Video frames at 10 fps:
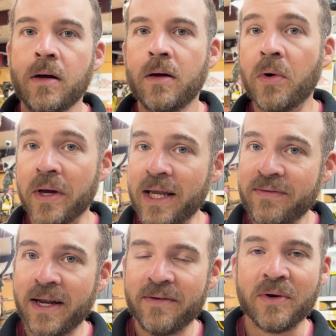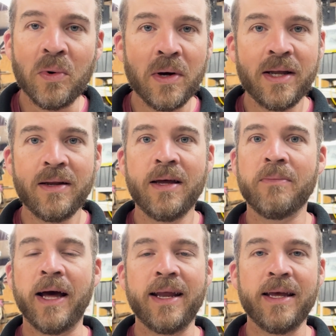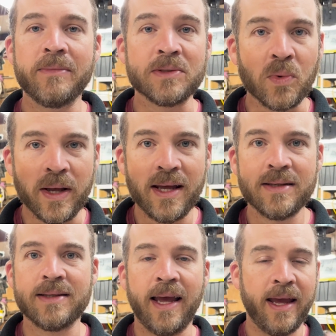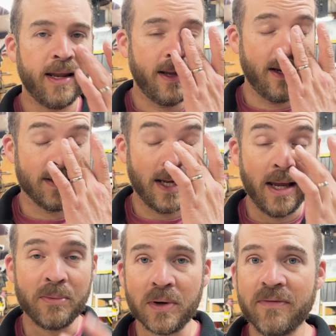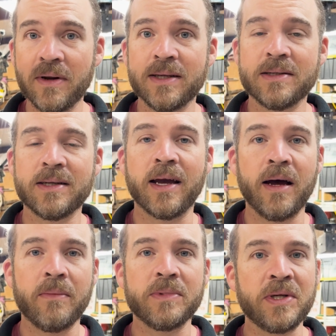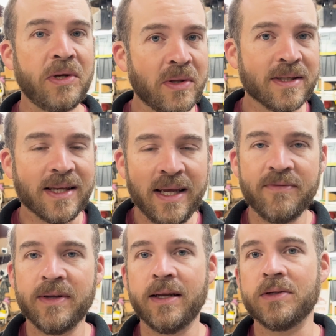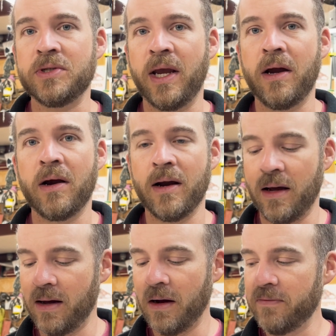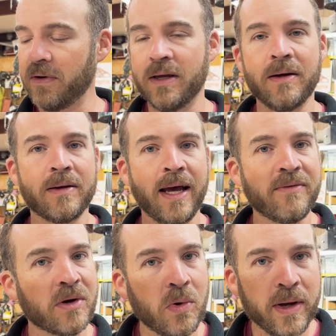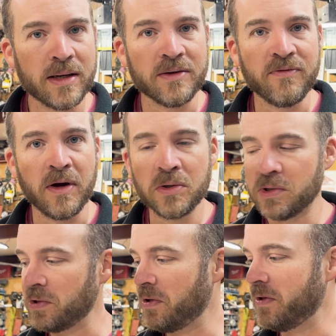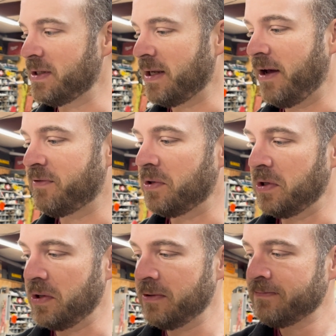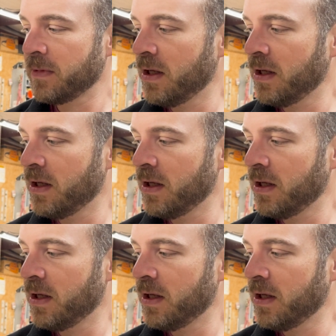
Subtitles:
Well, good evening, everyone. My name is Wes, and it is a privilege to come to you this evening and share hopefully a kind of a quick devotional this afternoon.